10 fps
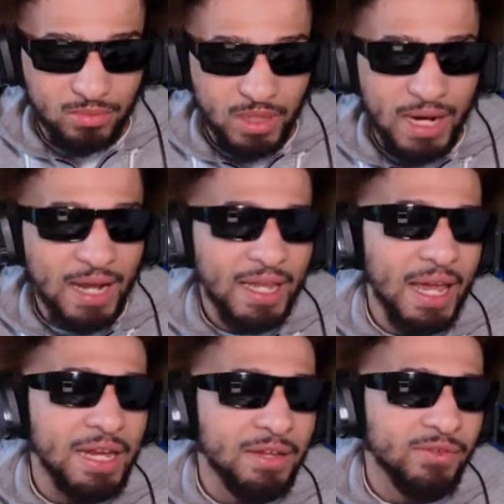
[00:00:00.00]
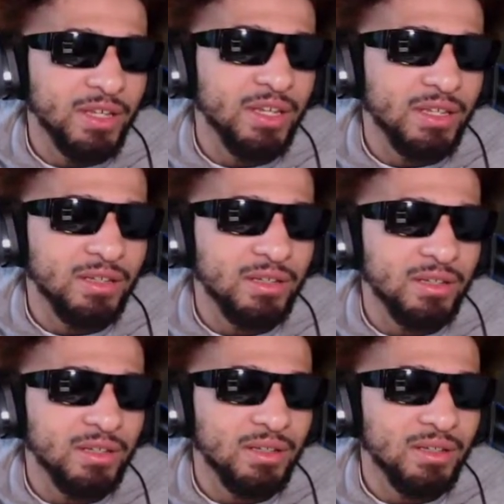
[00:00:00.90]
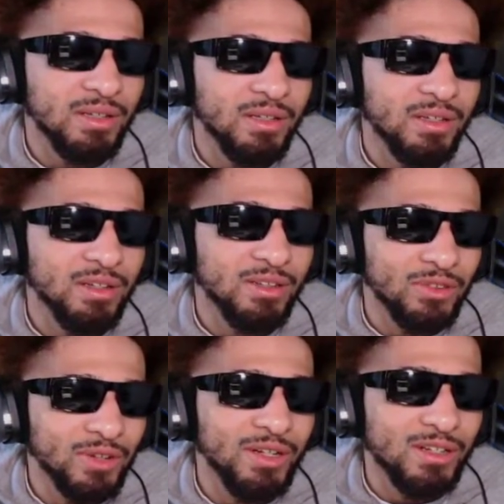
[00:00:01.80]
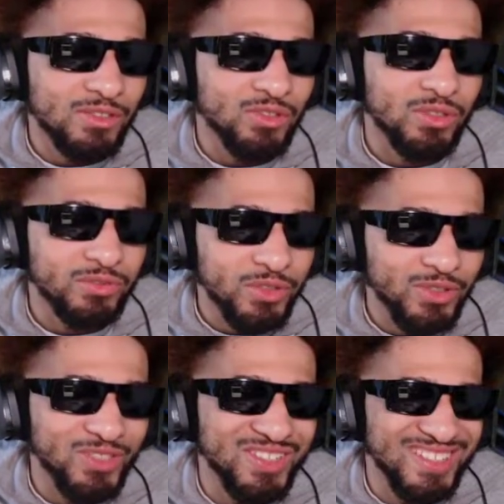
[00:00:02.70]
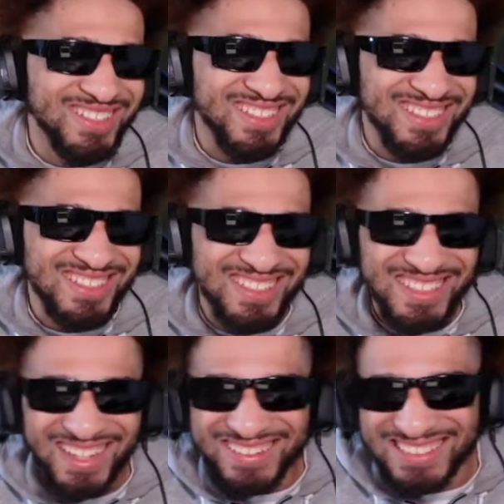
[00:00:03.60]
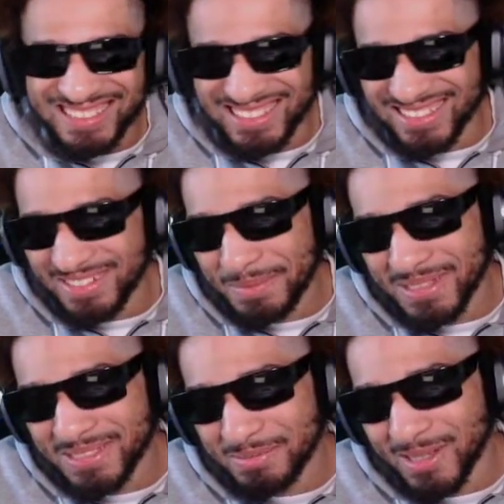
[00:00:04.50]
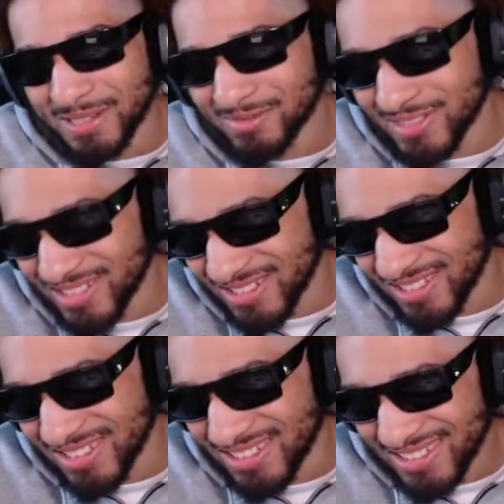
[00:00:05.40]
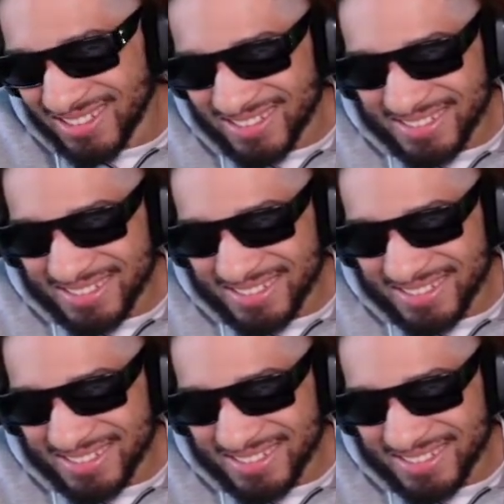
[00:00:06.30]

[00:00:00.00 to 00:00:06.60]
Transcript: and I can't even get three hundred views. I'm just kidding. Go back to the past videos. When the